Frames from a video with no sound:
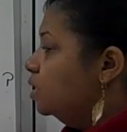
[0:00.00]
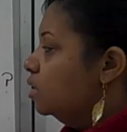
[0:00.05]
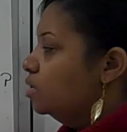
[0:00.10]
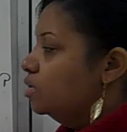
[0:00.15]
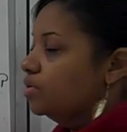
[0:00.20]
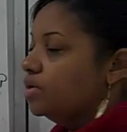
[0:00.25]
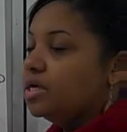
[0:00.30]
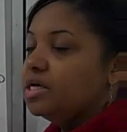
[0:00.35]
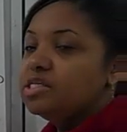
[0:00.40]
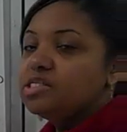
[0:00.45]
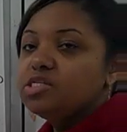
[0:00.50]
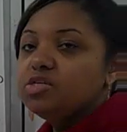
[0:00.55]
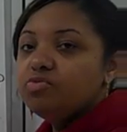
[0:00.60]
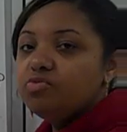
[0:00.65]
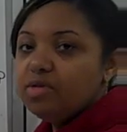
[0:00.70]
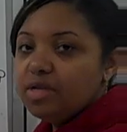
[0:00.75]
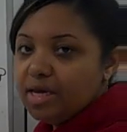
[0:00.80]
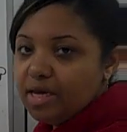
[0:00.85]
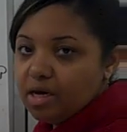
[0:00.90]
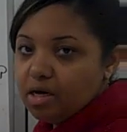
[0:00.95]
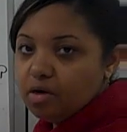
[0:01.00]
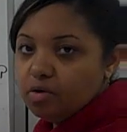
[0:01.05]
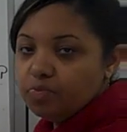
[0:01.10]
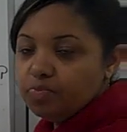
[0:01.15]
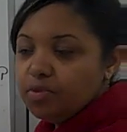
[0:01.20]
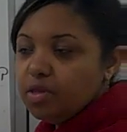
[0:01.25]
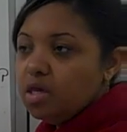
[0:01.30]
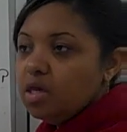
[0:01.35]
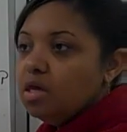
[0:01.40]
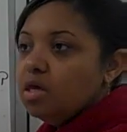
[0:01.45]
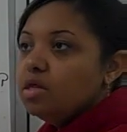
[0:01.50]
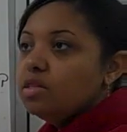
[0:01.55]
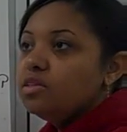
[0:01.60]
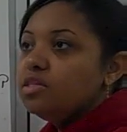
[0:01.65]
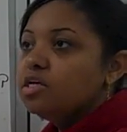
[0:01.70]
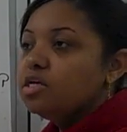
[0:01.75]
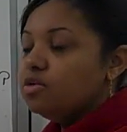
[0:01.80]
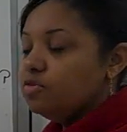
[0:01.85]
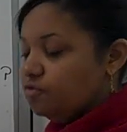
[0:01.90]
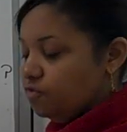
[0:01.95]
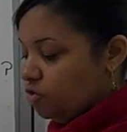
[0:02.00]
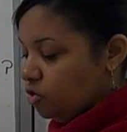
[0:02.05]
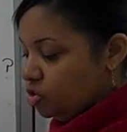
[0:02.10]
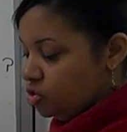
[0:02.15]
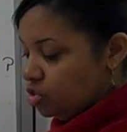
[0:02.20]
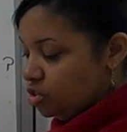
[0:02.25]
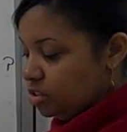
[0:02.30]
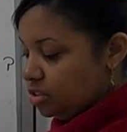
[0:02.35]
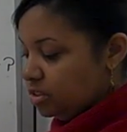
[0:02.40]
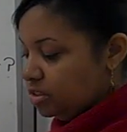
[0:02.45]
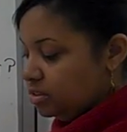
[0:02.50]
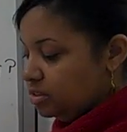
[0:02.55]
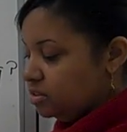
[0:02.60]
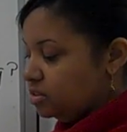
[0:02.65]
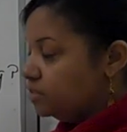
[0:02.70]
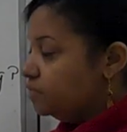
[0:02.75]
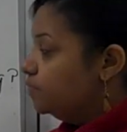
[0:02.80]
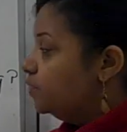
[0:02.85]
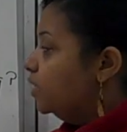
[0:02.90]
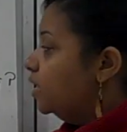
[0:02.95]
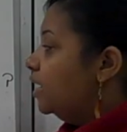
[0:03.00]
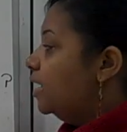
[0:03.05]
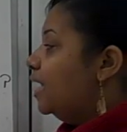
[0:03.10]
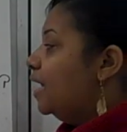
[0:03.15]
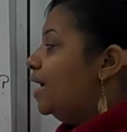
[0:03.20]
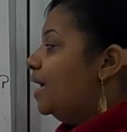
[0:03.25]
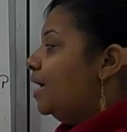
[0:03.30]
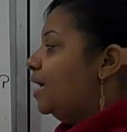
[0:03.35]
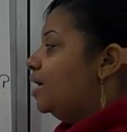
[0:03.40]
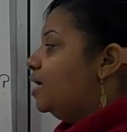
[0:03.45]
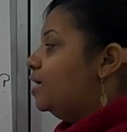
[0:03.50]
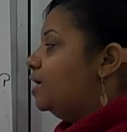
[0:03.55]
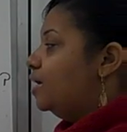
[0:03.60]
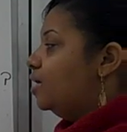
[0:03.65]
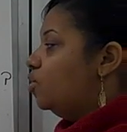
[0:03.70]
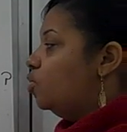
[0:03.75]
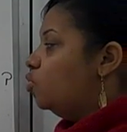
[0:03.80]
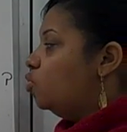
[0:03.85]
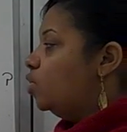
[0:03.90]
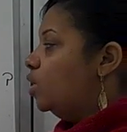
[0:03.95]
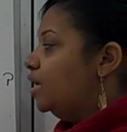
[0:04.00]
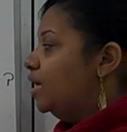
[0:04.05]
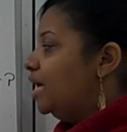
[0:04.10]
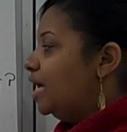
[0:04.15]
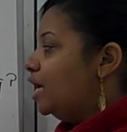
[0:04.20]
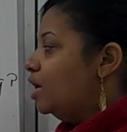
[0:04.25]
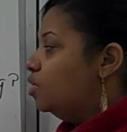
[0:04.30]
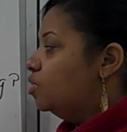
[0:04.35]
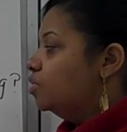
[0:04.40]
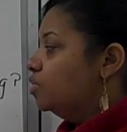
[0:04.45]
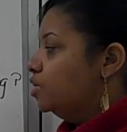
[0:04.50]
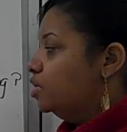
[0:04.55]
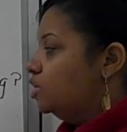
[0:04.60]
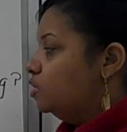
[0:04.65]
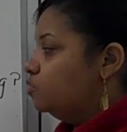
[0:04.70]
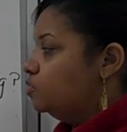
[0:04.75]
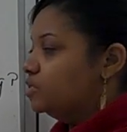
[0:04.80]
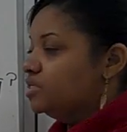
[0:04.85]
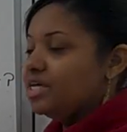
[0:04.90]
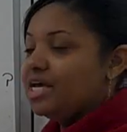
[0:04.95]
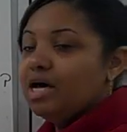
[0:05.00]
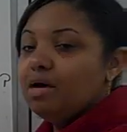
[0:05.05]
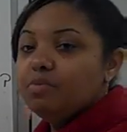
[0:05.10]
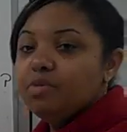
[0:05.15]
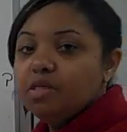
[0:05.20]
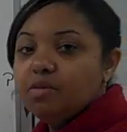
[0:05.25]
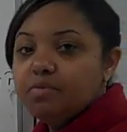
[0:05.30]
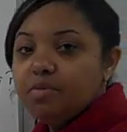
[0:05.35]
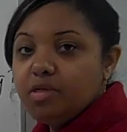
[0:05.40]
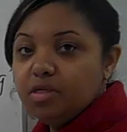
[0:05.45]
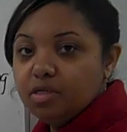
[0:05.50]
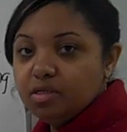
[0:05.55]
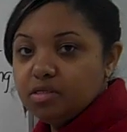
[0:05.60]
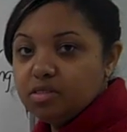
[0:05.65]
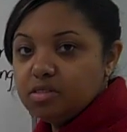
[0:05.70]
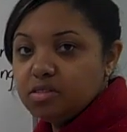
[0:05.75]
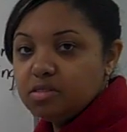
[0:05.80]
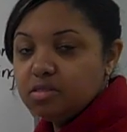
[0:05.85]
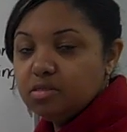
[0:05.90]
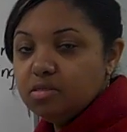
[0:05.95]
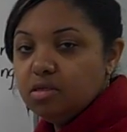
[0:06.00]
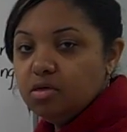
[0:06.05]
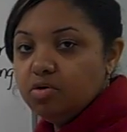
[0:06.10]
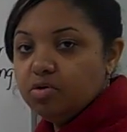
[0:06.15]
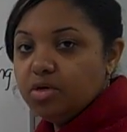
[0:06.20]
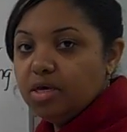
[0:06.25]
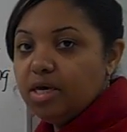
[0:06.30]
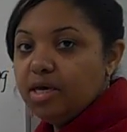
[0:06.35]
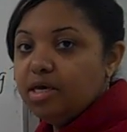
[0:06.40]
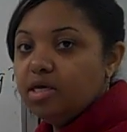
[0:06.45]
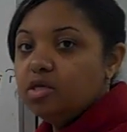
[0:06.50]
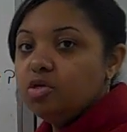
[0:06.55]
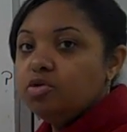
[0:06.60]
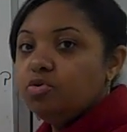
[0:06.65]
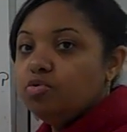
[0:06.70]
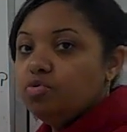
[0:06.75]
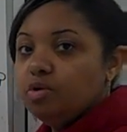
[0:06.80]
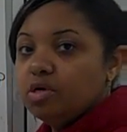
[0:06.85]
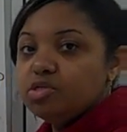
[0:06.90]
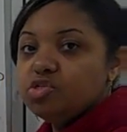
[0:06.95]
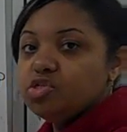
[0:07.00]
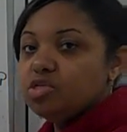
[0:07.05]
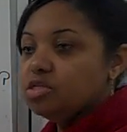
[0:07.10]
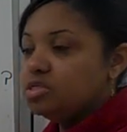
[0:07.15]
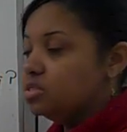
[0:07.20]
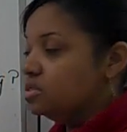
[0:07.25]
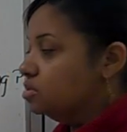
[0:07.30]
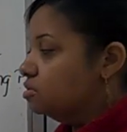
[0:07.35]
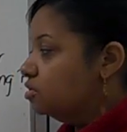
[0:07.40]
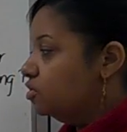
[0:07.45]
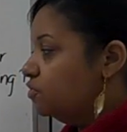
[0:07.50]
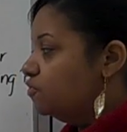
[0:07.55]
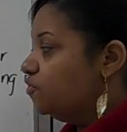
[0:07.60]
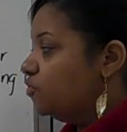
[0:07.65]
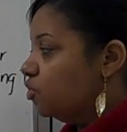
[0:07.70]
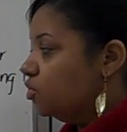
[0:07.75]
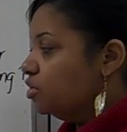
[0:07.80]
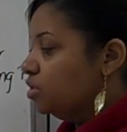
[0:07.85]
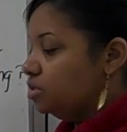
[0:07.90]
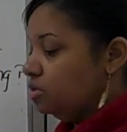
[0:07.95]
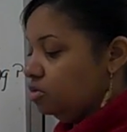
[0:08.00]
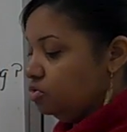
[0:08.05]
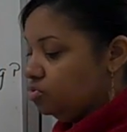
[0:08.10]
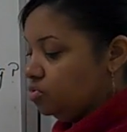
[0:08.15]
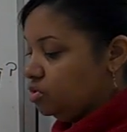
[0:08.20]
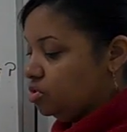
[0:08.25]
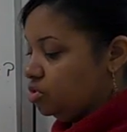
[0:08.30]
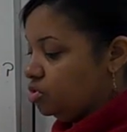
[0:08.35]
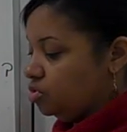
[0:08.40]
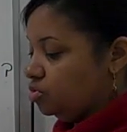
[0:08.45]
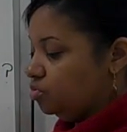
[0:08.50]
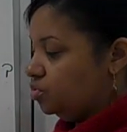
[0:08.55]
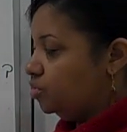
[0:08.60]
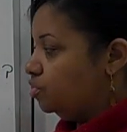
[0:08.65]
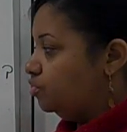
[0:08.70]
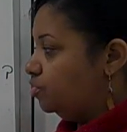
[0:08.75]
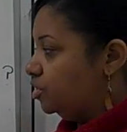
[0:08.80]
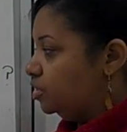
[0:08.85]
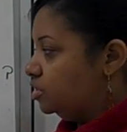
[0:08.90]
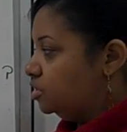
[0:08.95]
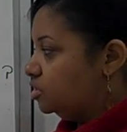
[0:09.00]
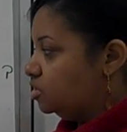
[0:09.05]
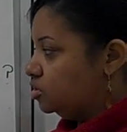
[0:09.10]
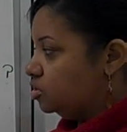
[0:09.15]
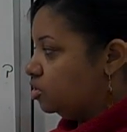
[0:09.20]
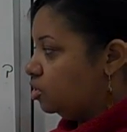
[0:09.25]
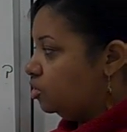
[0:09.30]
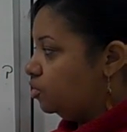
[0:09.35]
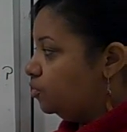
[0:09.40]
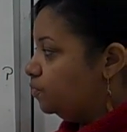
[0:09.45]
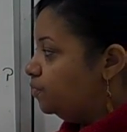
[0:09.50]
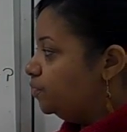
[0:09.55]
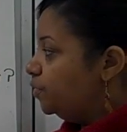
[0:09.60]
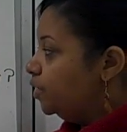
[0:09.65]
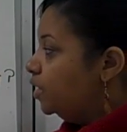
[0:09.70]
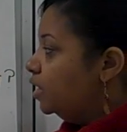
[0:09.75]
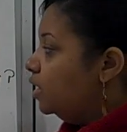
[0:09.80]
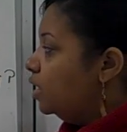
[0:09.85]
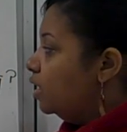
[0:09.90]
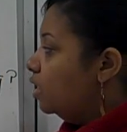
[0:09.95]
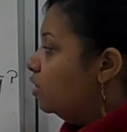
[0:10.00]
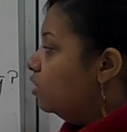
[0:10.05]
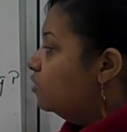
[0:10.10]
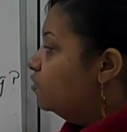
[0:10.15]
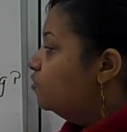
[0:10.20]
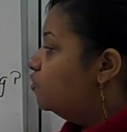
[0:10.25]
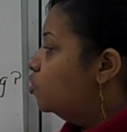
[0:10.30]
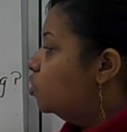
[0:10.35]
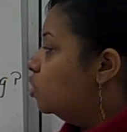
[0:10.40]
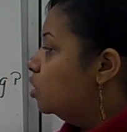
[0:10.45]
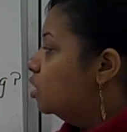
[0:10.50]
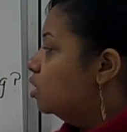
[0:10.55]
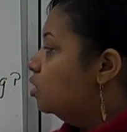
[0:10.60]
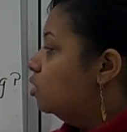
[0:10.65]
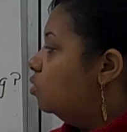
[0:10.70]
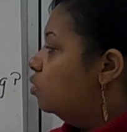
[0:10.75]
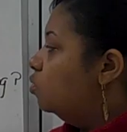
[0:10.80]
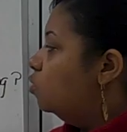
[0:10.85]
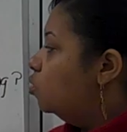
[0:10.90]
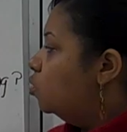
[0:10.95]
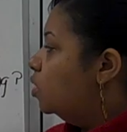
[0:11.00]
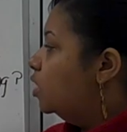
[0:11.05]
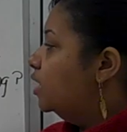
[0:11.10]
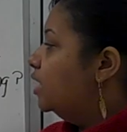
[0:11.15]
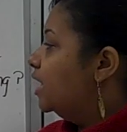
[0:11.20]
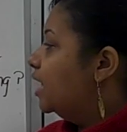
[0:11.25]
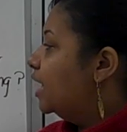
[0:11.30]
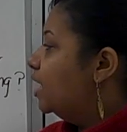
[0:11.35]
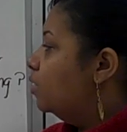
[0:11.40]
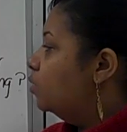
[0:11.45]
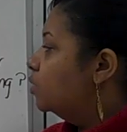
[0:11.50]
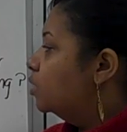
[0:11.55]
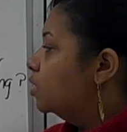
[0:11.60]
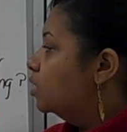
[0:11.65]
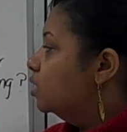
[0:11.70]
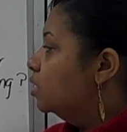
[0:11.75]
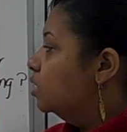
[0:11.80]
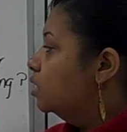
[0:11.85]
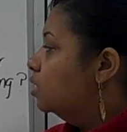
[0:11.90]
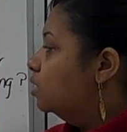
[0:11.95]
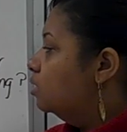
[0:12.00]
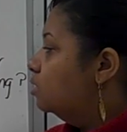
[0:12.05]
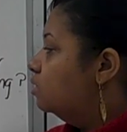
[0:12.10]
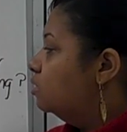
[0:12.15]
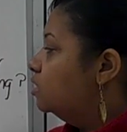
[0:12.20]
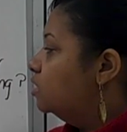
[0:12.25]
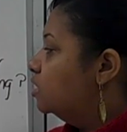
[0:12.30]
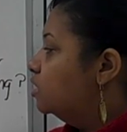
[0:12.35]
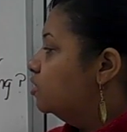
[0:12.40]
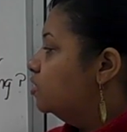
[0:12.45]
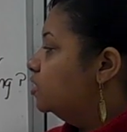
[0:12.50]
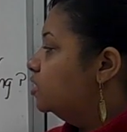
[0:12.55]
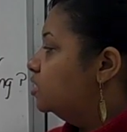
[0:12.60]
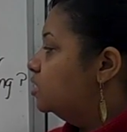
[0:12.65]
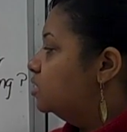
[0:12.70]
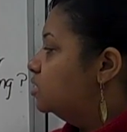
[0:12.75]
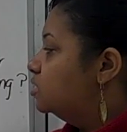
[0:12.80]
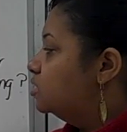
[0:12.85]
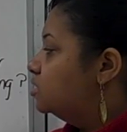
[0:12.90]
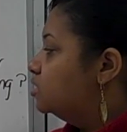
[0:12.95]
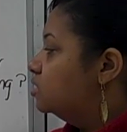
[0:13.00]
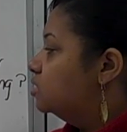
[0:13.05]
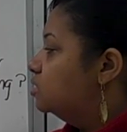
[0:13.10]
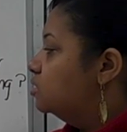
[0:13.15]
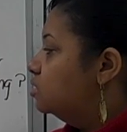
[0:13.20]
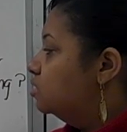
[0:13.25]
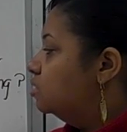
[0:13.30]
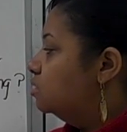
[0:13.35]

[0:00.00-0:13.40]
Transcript: Okay, so now the conversion is 1 hour equals how many minutes? Okay, you are just converting those 2 units. So for 1 hour, there is